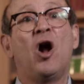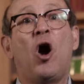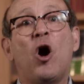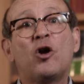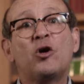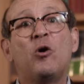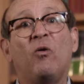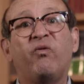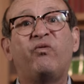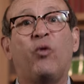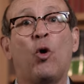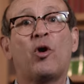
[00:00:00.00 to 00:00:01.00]
Article
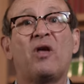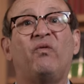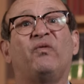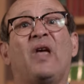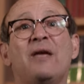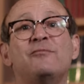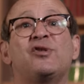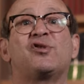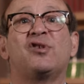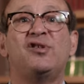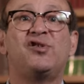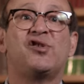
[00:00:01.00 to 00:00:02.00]
40
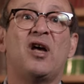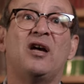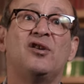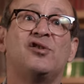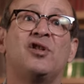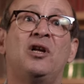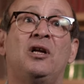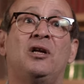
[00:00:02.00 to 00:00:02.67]
famously says,